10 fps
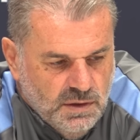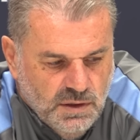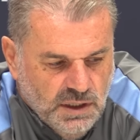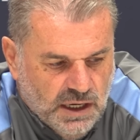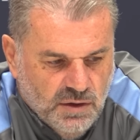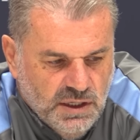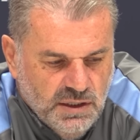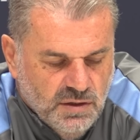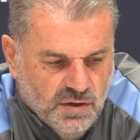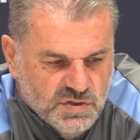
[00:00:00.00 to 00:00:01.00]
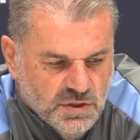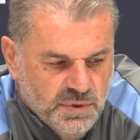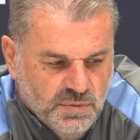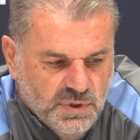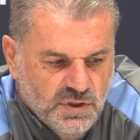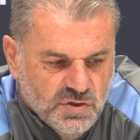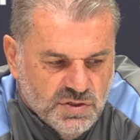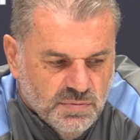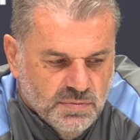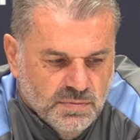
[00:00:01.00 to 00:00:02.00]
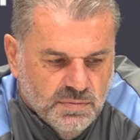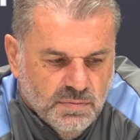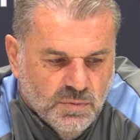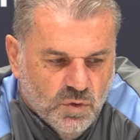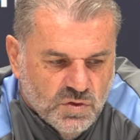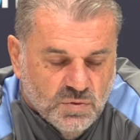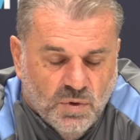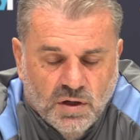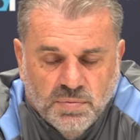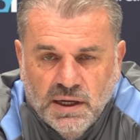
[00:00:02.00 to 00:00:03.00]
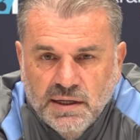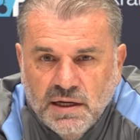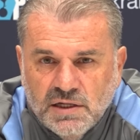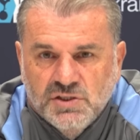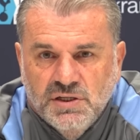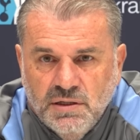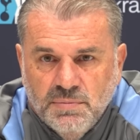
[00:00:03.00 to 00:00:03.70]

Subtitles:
You know, we used him more as a wide player last year,